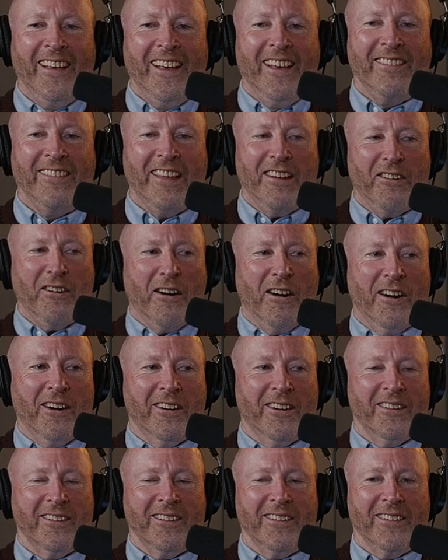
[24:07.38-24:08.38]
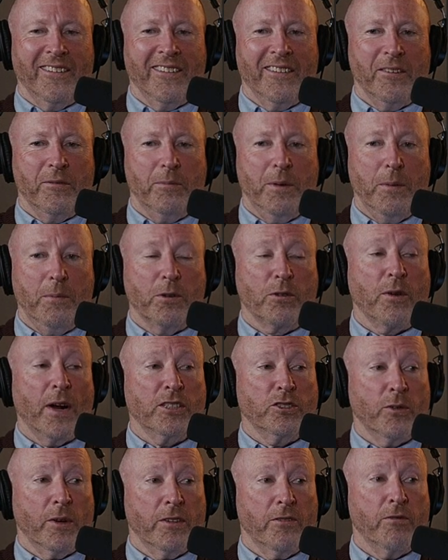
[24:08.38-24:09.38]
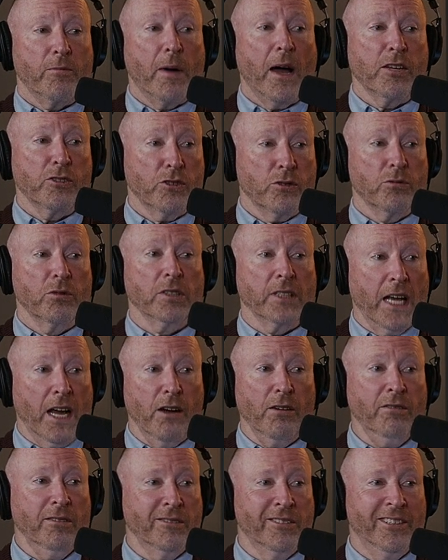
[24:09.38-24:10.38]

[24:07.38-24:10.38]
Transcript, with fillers: there are people graduating from high school now